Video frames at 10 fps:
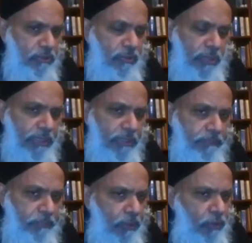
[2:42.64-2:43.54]
you learn.
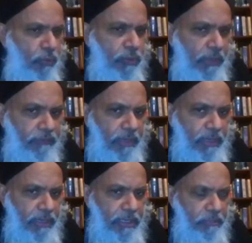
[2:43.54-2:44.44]
You never
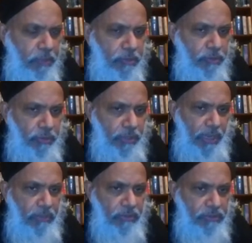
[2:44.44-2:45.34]
learn about the
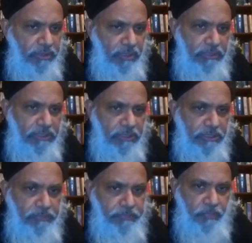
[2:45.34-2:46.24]
Quran or the Hadith
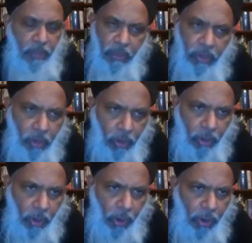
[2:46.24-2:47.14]

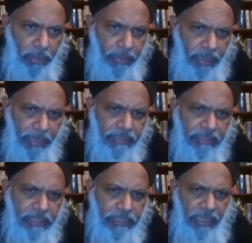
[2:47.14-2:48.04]
or
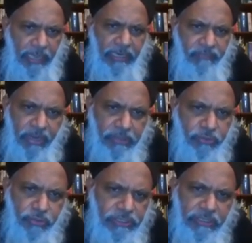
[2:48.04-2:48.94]
anything. And in fact,
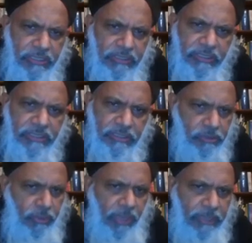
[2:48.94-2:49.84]
you see that
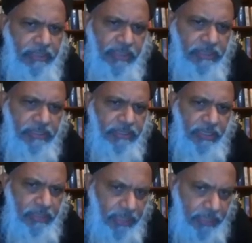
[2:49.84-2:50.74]
these Quran and Hadith
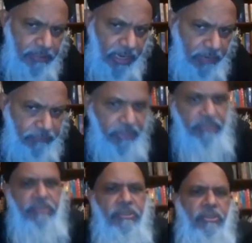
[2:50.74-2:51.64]
are
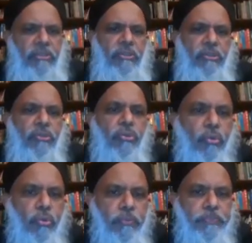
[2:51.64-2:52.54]
irrelevant
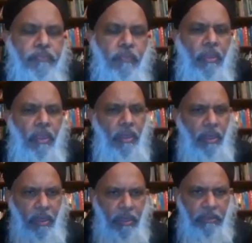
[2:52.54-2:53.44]
to
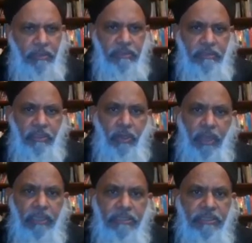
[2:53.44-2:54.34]
uh, the
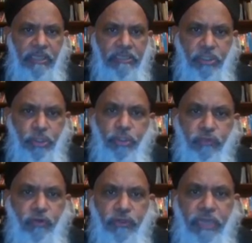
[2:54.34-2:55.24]
knowledge that is
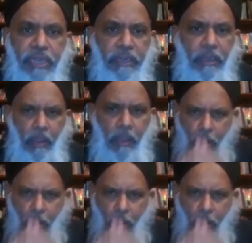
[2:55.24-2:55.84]
useful today.